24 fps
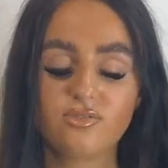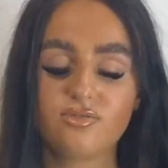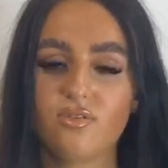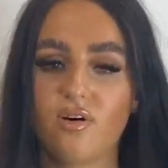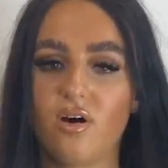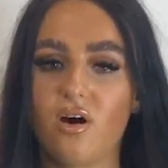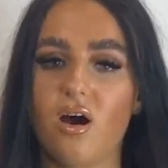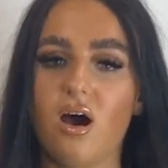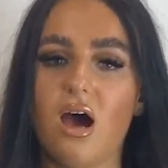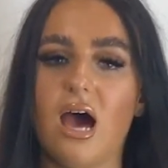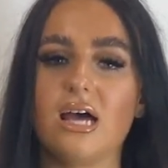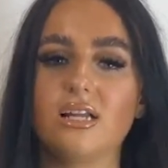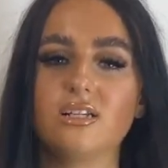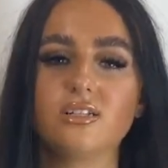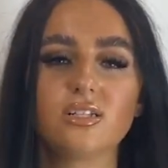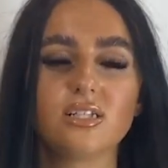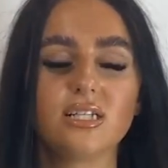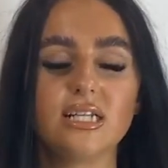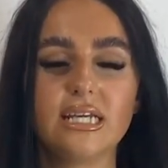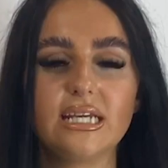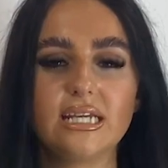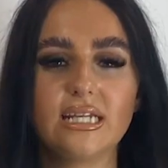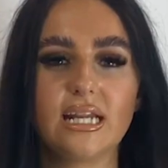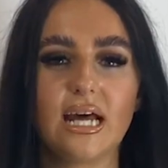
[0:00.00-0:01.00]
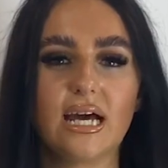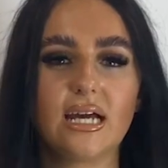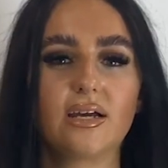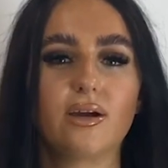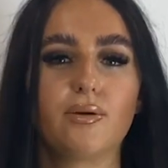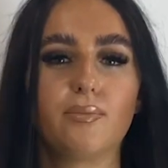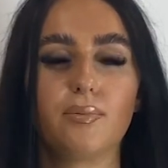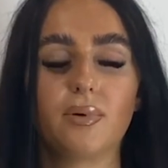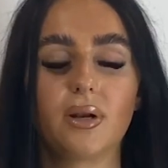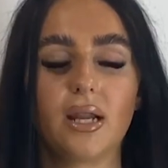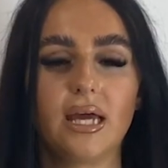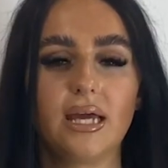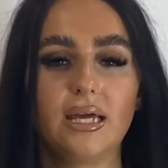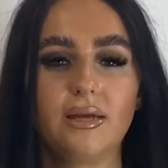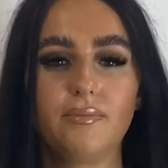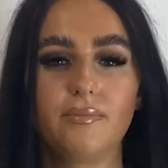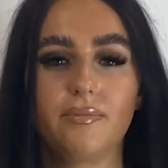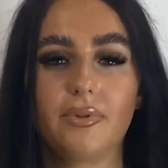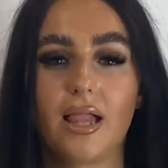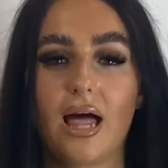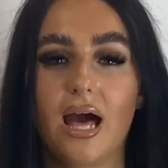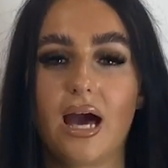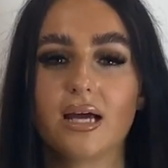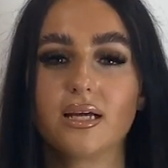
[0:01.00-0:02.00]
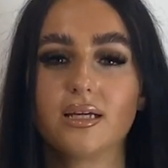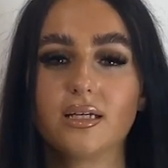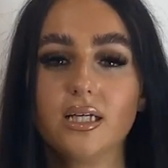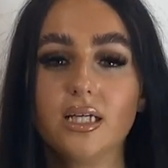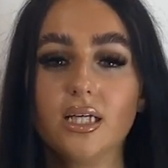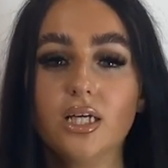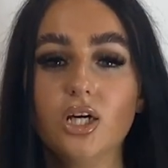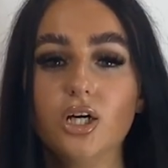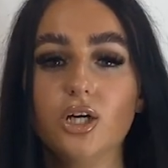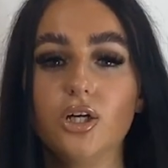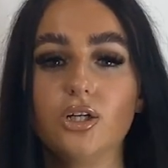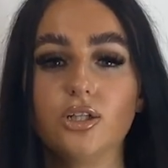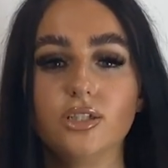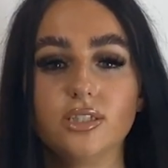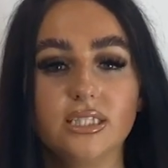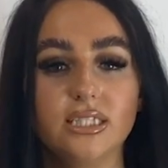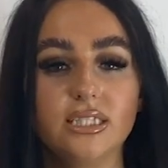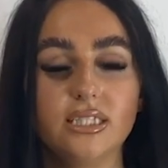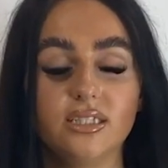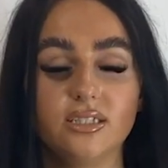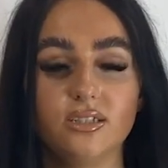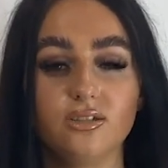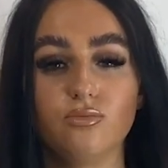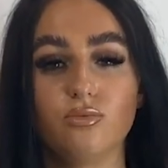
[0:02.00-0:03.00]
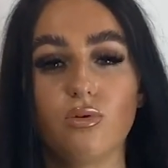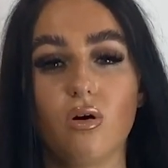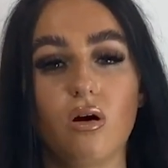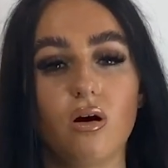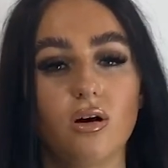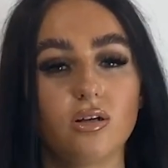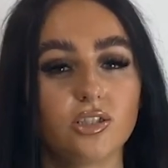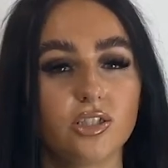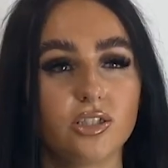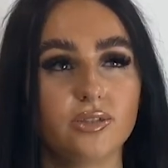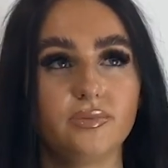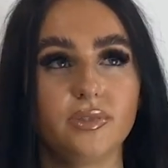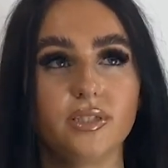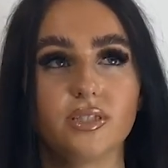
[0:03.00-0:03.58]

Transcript: thought I just need like a plain black hoodie in your wardrobe.